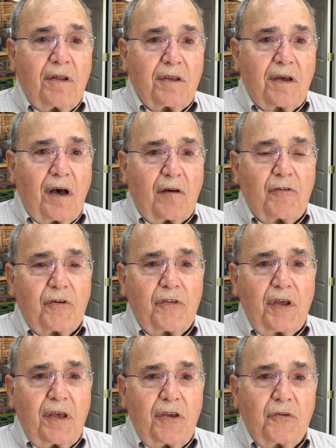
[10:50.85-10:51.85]
to cover
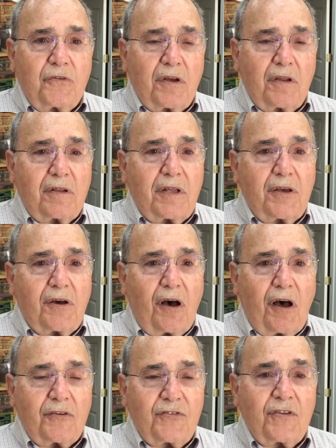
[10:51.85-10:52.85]
the utility
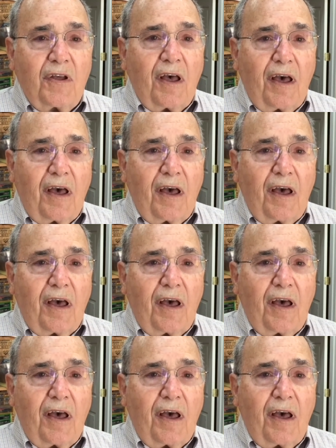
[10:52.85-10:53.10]
costs